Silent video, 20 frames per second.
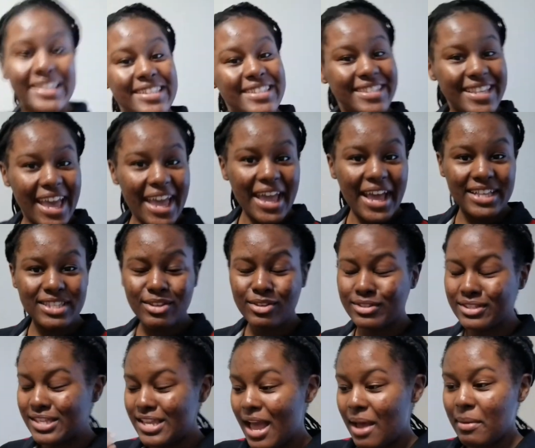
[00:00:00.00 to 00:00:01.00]
day. I took
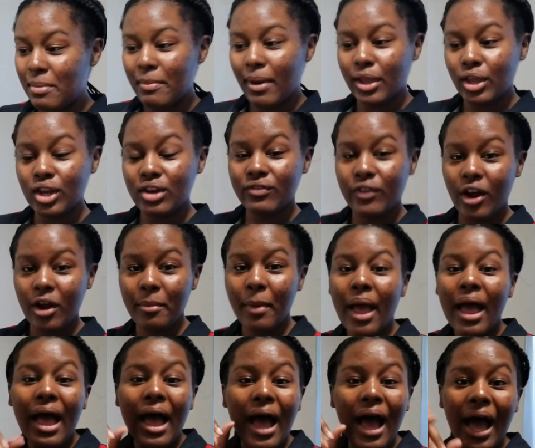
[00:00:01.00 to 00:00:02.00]
Sienna in my uniform.
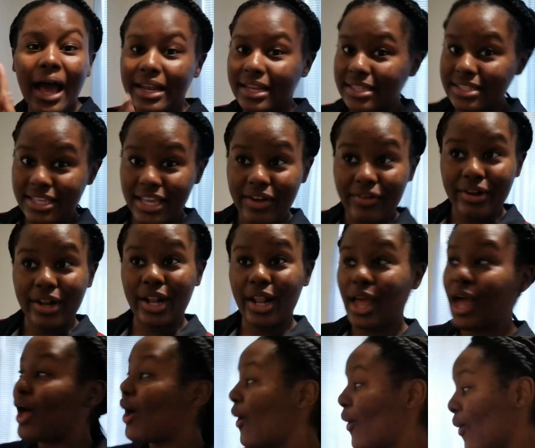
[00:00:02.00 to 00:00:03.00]
I need to get ready to
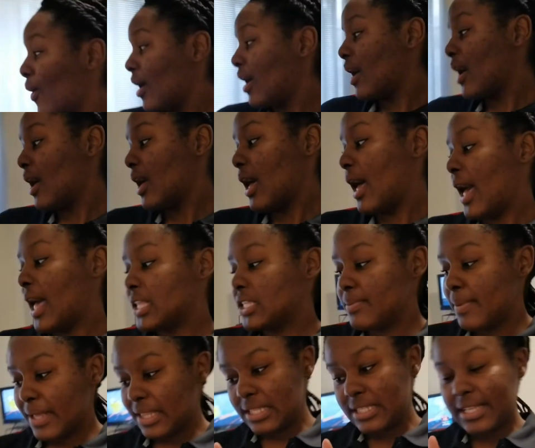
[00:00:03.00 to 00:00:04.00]
go. I have to
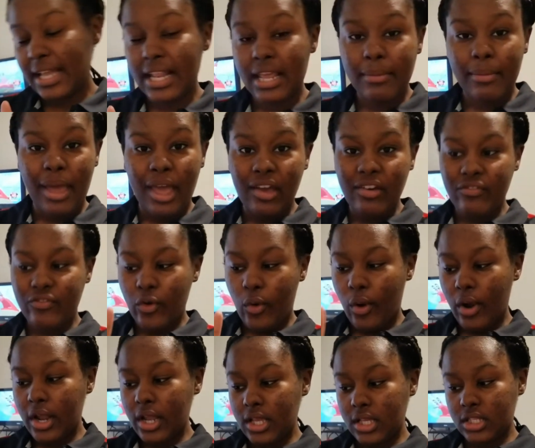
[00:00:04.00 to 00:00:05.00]
be at the stadium at
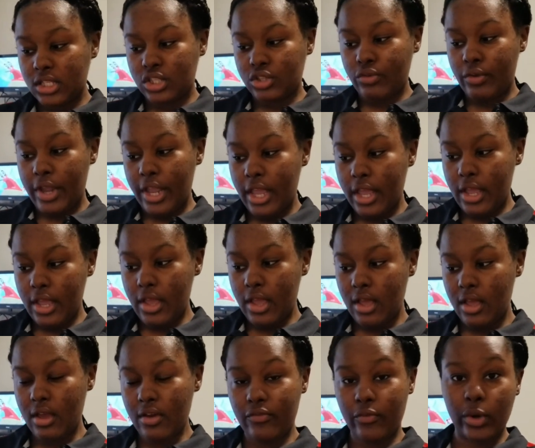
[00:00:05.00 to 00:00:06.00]
4, it's 3:14
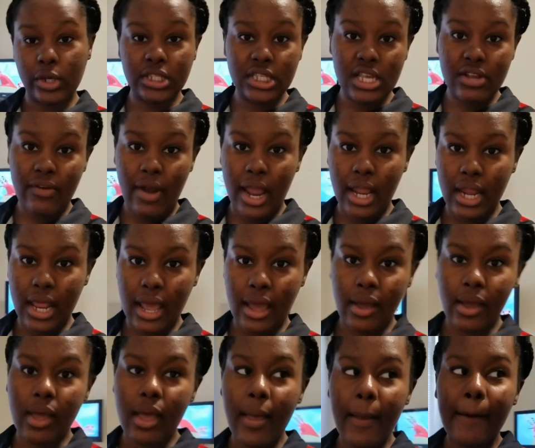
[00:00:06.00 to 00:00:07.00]
right now,
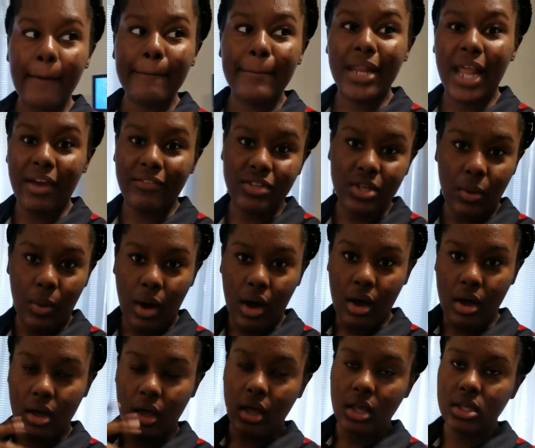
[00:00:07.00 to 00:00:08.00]
but I have to walk.
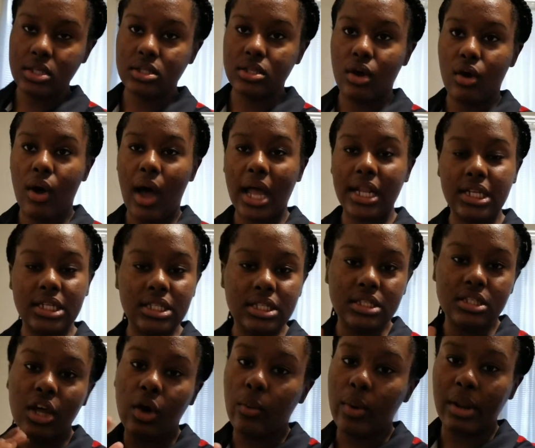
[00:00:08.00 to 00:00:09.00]
So I
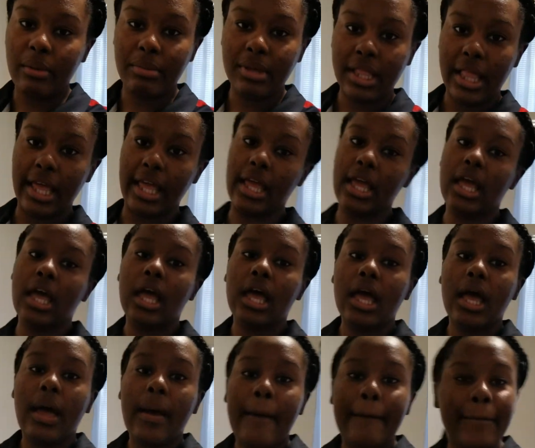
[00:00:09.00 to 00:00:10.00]
just don't wanna be late.
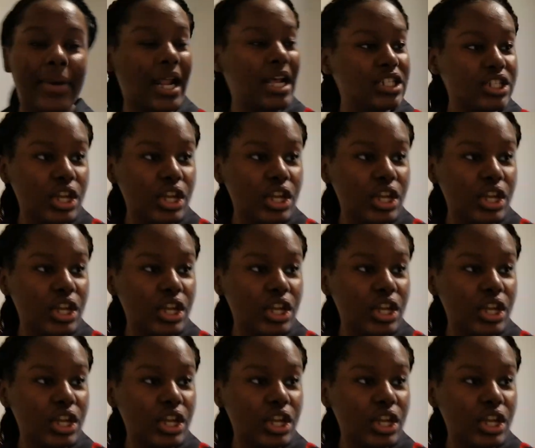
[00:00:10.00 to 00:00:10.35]
But I'll show